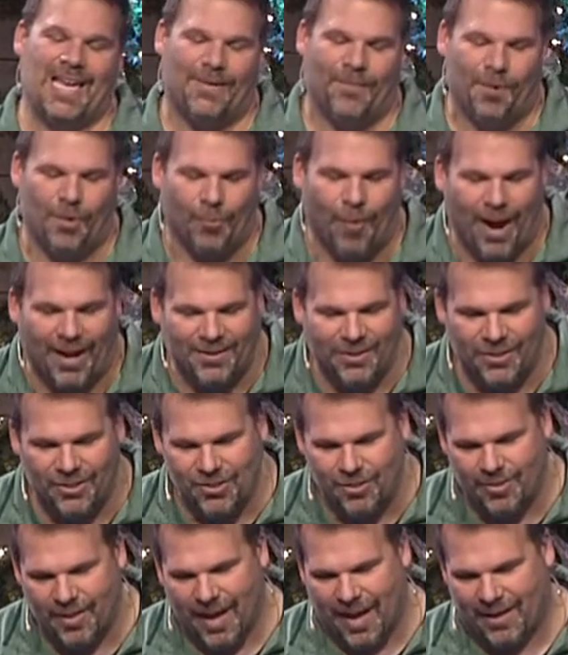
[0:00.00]
every right to
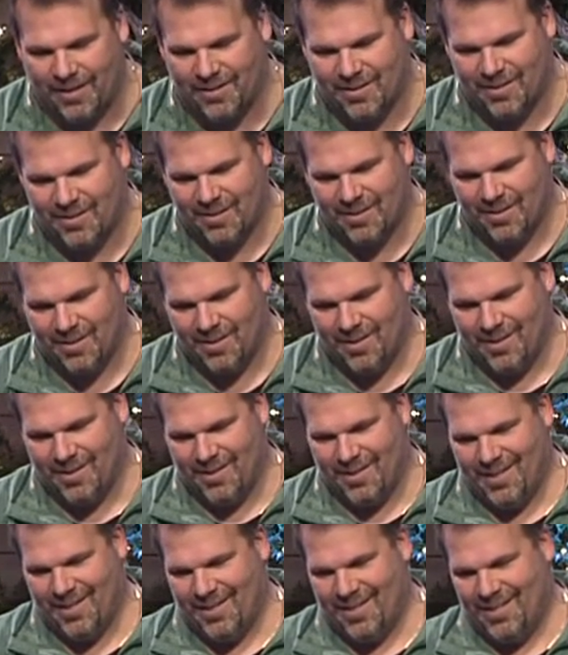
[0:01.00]
do that.
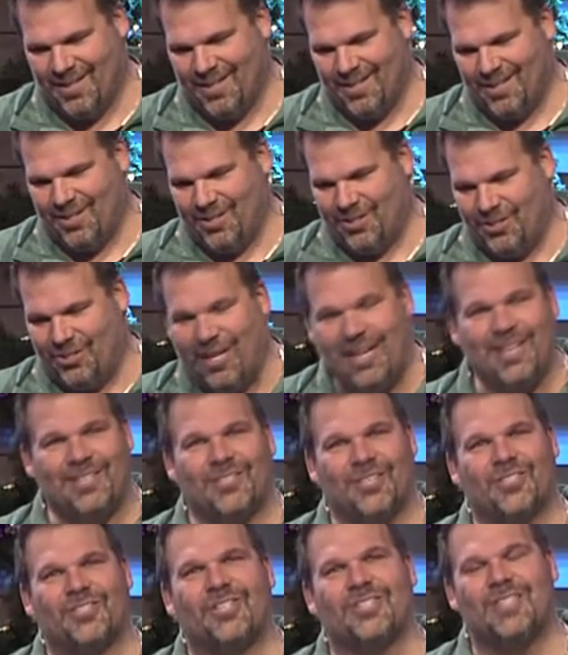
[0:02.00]

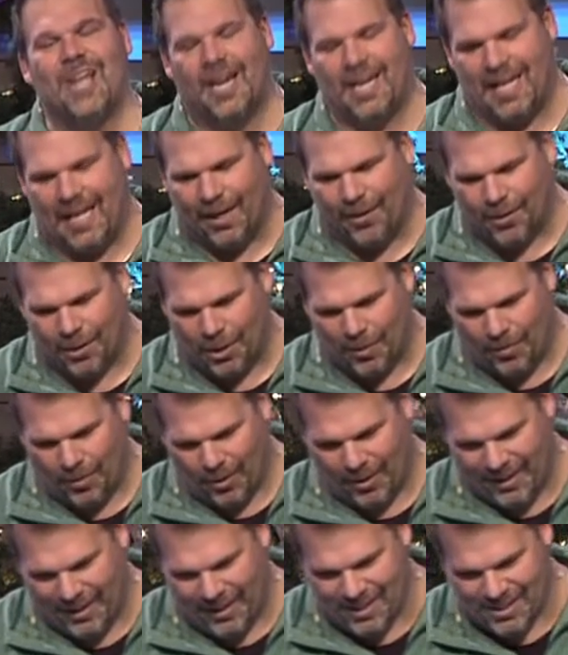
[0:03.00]
Jesus is not
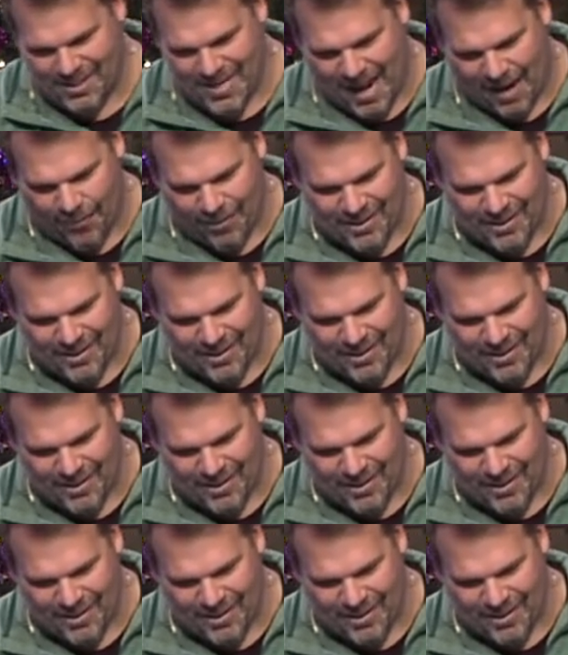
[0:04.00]
irritable, he is not